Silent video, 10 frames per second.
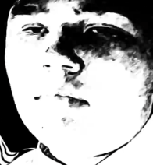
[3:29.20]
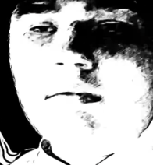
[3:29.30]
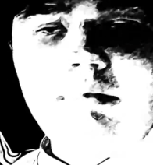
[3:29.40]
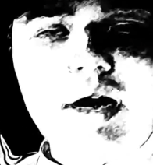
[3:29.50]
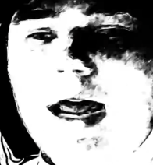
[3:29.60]

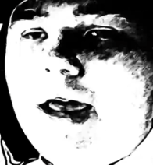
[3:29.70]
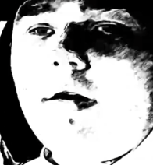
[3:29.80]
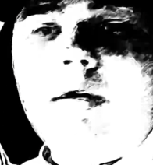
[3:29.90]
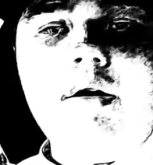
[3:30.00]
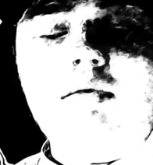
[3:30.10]
but
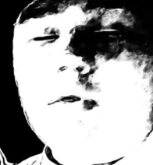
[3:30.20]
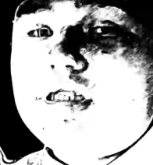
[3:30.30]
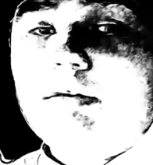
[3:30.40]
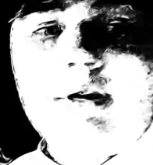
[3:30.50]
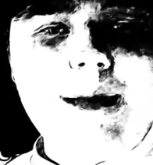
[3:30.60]
a we'll
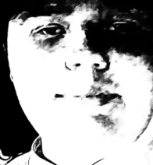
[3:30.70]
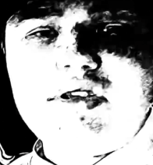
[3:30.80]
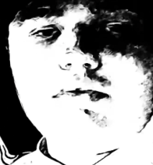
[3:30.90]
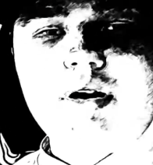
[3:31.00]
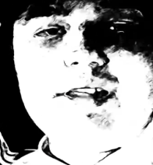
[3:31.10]
see what
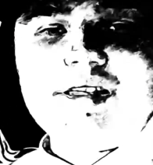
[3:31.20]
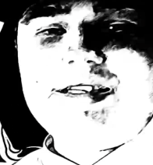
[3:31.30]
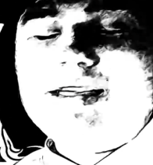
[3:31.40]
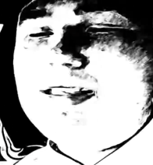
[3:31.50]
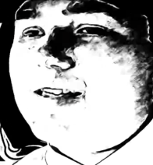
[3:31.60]
happens the rest of the
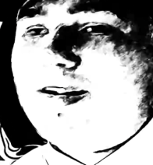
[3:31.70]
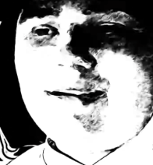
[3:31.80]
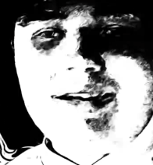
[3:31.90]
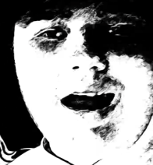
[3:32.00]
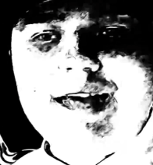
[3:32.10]
season.
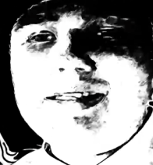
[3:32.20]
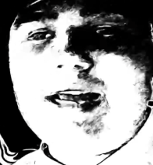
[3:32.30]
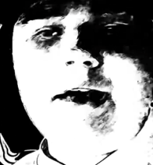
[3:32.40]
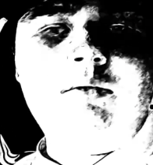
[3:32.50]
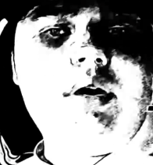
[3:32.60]
Nice to
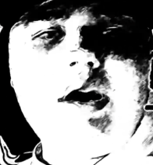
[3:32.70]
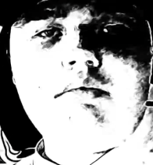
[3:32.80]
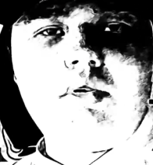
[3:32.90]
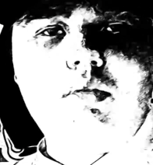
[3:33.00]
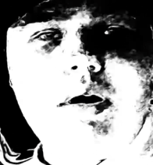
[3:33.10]
get win
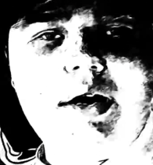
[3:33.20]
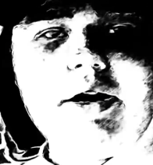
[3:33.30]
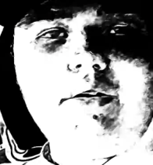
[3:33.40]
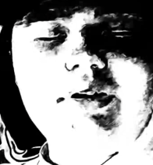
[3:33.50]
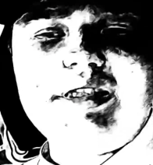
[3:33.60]
number one
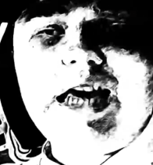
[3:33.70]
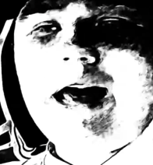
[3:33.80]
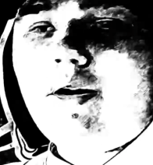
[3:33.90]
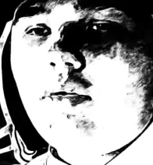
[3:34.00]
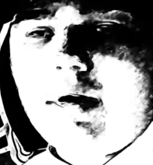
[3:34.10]
here in
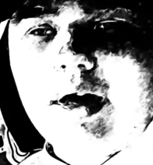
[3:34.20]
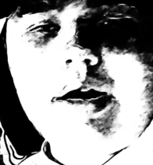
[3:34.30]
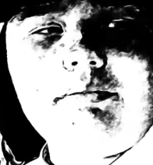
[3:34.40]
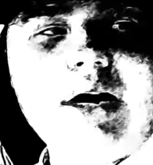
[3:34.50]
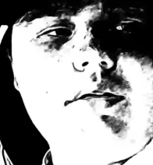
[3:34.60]
Seattle, and
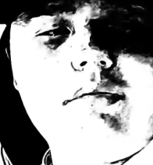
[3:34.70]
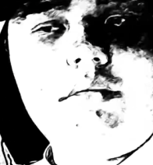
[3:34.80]
I'm out.